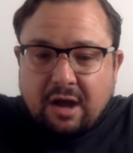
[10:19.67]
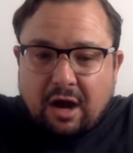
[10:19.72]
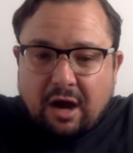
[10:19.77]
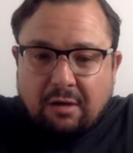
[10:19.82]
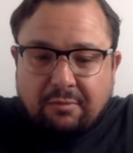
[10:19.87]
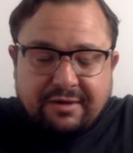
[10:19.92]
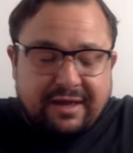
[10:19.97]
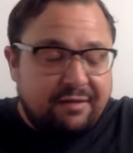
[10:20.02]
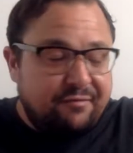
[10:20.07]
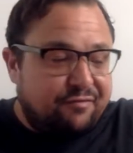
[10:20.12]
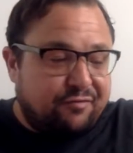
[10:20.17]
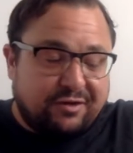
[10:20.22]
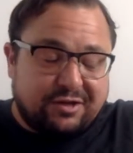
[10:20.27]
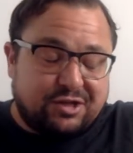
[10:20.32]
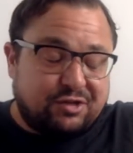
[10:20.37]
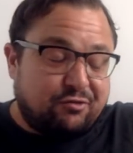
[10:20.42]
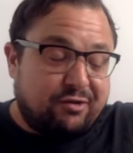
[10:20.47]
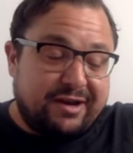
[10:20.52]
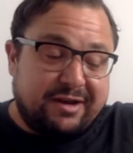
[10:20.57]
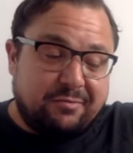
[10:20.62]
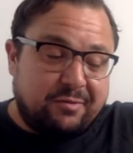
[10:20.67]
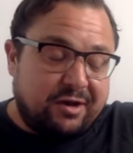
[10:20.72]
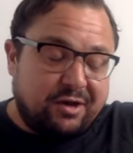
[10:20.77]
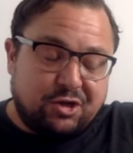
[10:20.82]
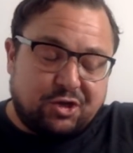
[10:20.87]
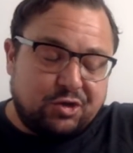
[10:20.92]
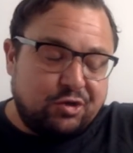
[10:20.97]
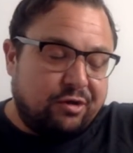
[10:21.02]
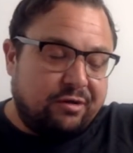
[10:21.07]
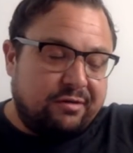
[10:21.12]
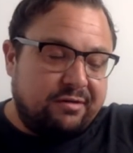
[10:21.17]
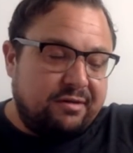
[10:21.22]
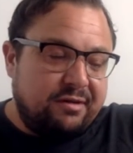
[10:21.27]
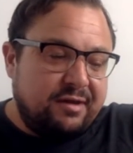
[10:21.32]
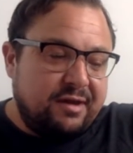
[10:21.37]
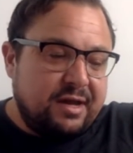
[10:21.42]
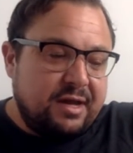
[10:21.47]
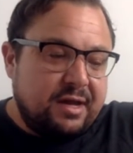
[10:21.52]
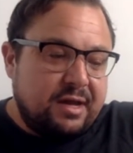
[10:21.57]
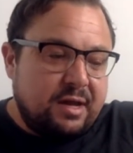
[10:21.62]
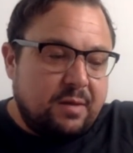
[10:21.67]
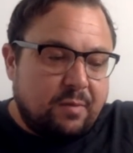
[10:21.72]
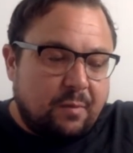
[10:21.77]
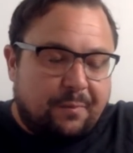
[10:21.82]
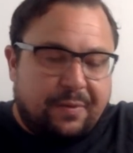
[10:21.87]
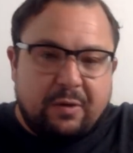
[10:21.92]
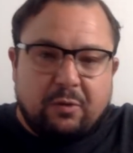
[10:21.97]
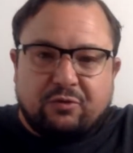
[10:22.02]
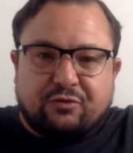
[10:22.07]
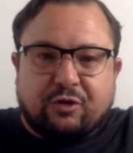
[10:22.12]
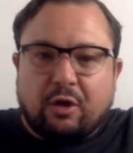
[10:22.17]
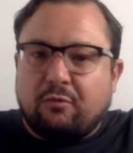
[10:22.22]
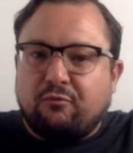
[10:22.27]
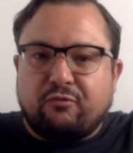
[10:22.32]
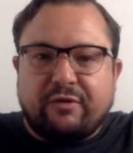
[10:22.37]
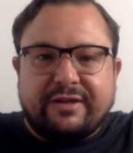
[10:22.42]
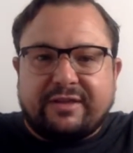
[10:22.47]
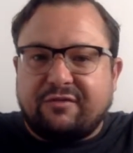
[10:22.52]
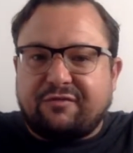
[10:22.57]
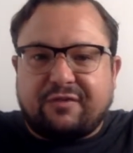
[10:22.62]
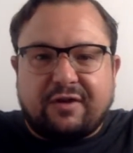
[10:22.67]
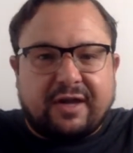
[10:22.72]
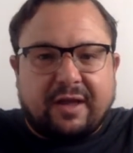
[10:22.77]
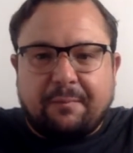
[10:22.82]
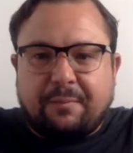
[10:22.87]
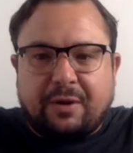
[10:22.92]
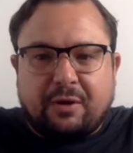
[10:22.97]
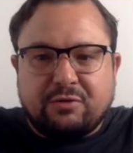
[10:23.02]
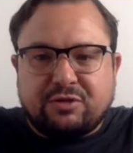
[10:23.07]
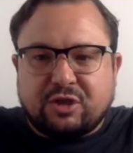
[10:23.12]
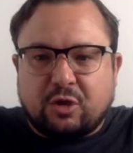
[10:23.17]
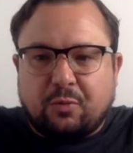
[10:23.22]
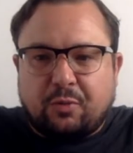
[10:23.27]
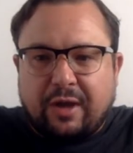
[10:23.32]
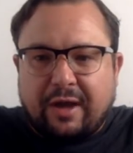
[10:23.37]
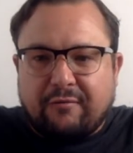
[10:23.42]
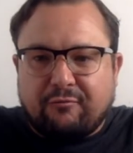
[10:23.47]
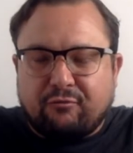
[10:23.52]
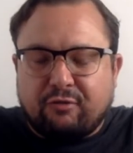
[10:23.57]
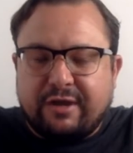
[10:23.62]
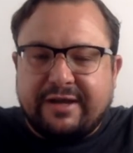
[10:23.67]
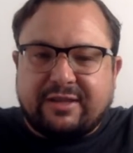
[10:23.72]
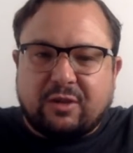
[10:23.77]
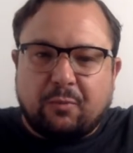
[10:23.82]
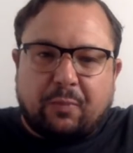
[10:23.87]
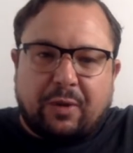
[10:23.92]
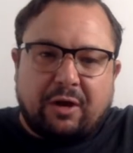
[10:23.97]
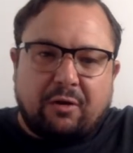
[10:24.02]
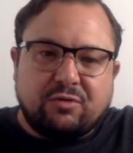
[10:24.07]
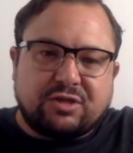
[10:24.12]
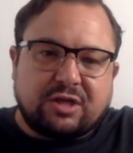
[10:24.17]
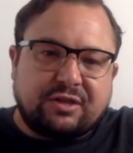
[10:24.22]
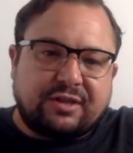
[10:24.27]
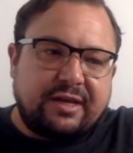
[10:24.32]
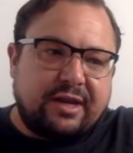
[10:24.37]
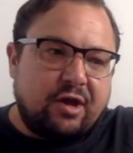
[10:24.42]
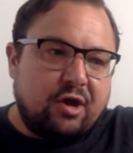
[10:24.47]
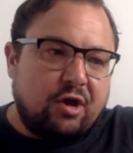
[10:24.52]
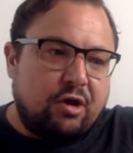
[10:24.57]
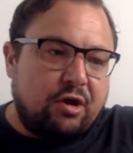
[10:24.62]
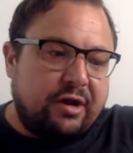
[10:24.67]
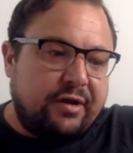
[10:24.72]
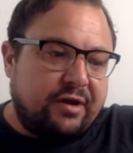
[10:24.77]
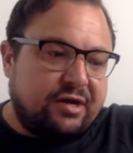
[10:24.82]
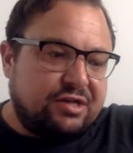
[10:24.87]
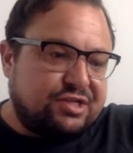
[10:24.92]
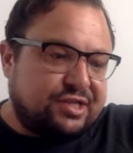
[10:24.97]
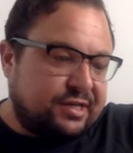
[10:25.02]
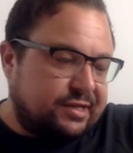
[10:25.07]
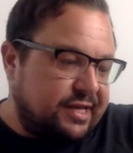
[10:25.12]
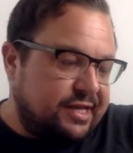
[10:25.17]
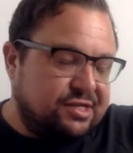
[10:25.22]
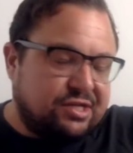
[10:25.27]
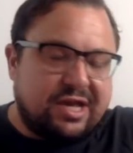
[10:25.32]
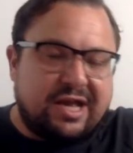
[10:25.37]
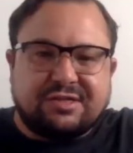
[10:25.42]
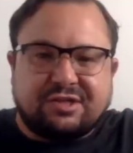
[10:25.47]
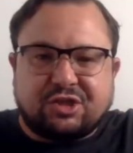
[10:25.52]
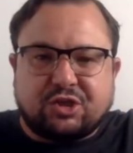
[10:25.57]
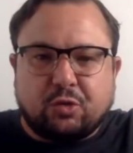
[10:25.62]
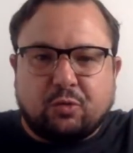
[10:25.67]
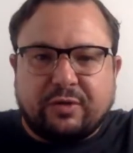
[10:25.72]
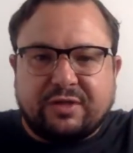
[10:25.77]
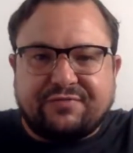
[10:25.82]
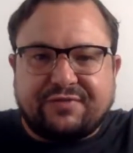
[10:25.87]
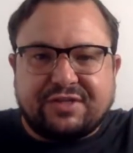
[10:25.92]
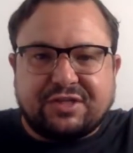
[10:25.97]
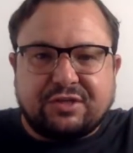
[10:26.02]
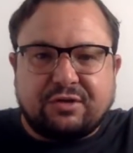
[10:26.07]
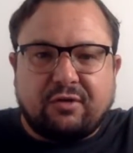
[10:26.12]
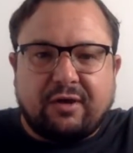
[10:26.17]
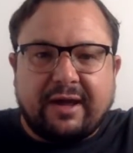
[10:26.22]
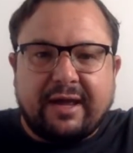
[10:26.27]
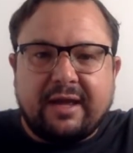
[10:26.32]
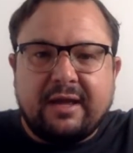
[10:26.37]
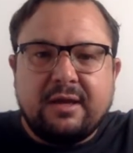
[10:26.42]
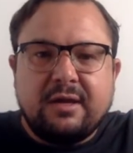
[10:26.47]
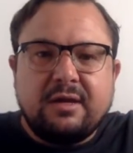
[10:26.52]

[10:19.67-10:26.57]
I'm getting frustrated, but I shouldn't. But people don't read the fucking post that I put out. Read the post. I did it earlier and I said, here's a shortlist for tonight.